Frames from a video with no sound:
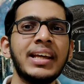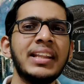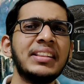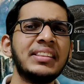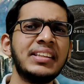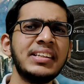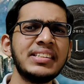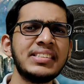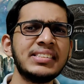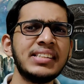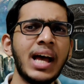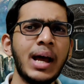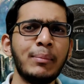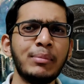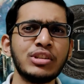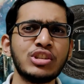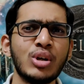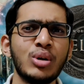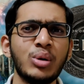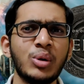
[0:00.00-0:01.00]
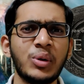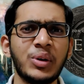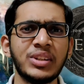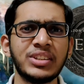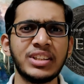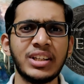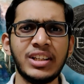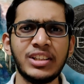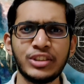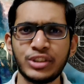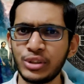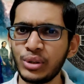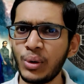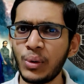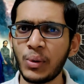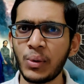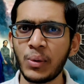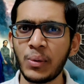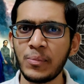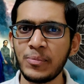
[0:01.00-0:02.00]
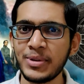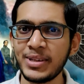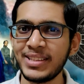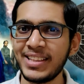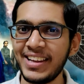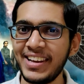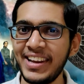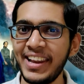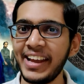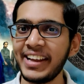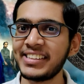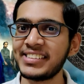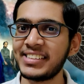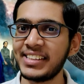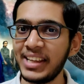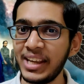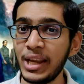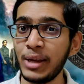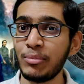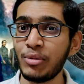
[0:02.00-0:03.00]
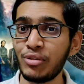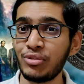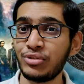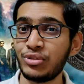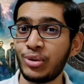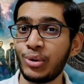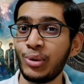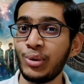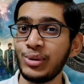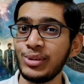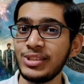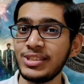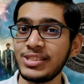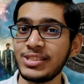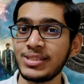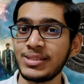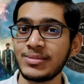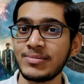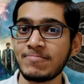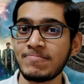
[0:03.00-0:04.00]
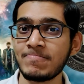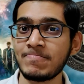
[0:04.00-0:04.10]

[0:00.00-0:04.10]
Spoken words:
Can this Amazon original show be the next Game of Thrones?